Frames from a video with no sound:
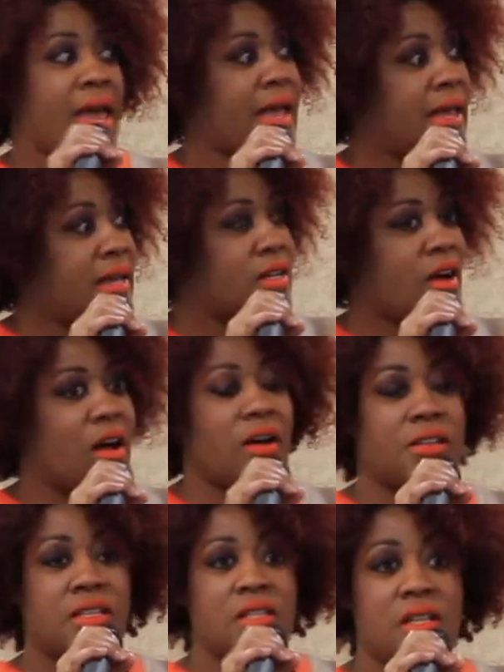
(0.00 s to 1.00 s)
and
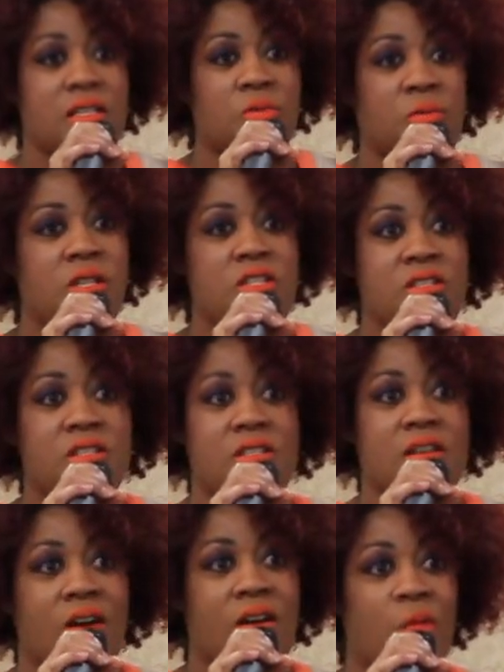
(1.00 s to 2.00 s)
all the things. We
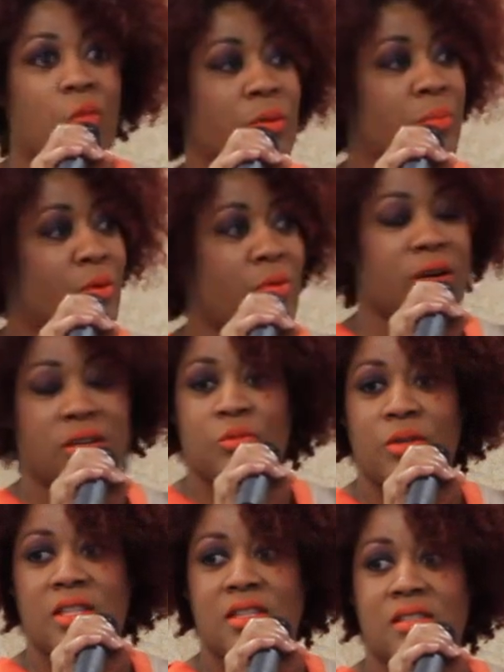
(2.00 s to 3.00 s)
just were
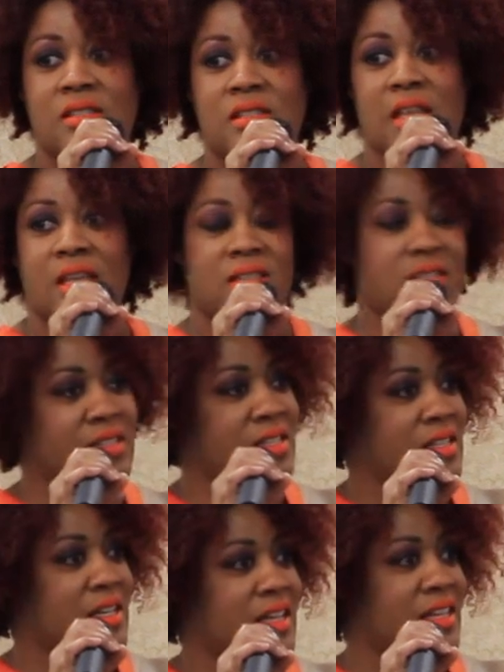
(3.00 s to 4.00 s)
born with this
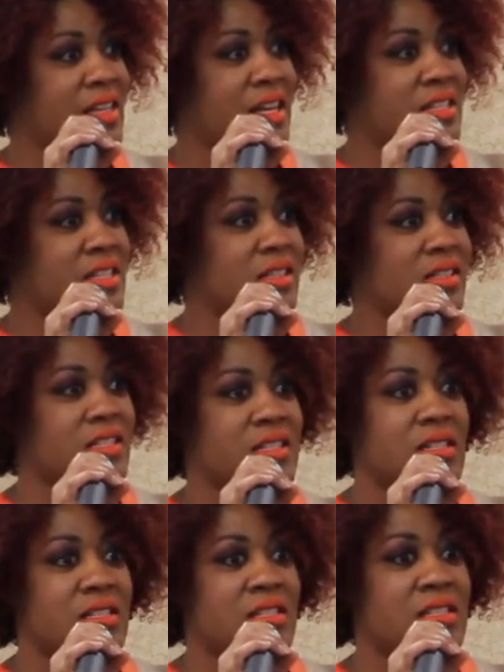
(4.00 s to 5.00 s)
instinct that tells
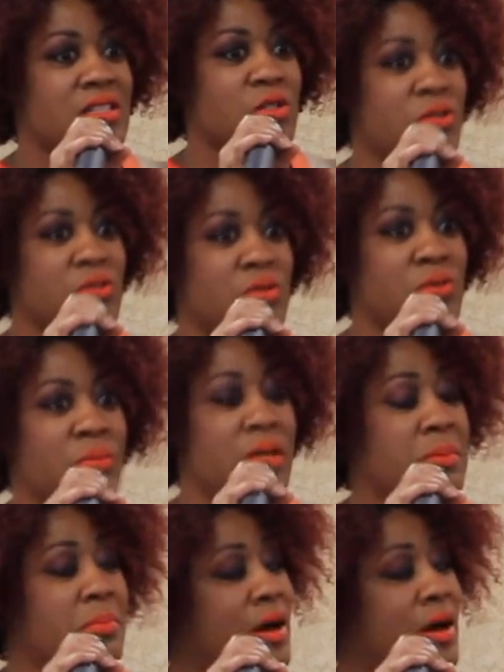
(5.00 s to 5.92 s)
us to be